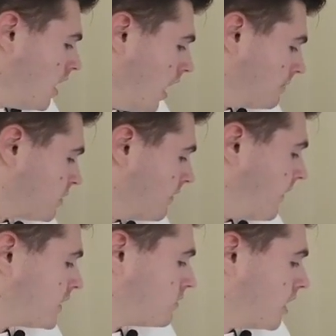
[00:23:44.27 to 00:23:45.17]
So a
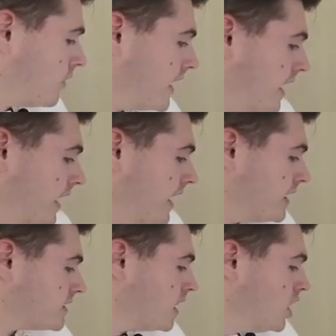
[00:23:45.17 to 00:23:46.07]
final note here
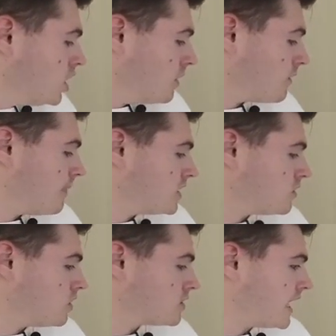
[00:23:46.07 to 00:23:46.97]
is you want to make
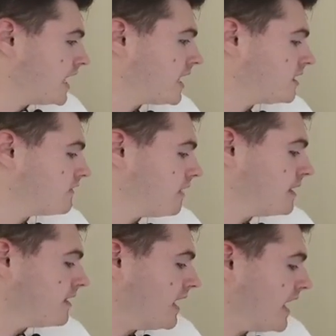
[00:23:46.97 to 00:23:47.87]
sure that you're taking the
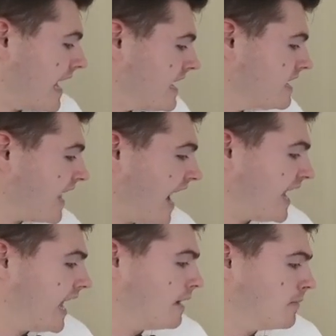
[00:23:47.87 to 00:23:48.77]
vitamin D in the
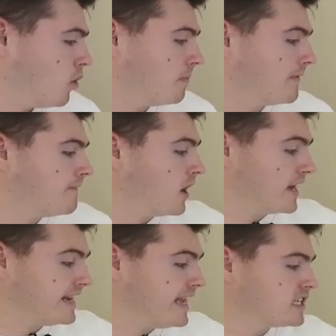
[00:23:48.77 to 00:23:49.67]
AM or
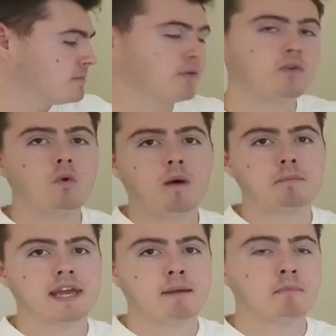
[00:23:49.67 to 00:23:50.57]
at least before 1
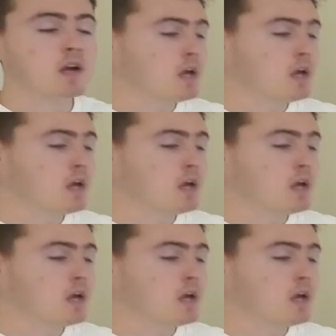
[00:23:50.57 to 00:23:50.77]
p.m.